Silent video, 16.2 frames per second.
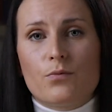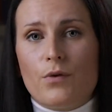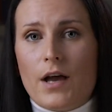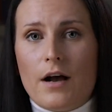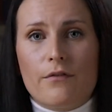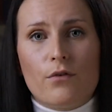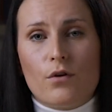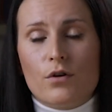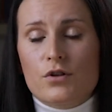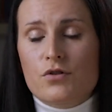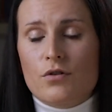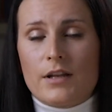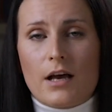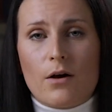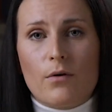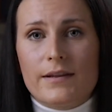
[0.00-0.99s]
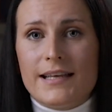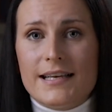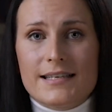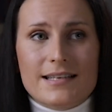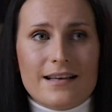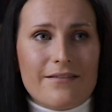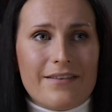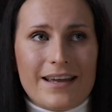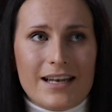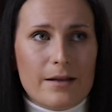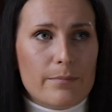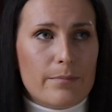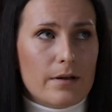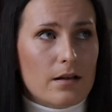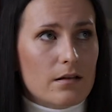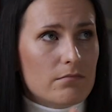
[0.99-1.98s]
we have also nowadays
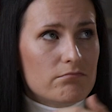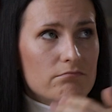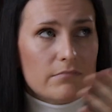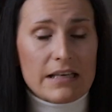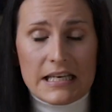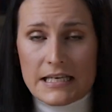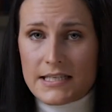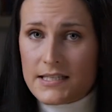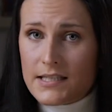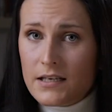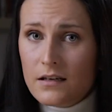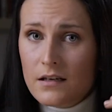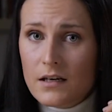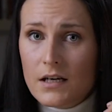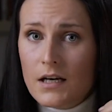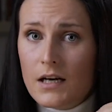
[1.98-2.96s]
available easy,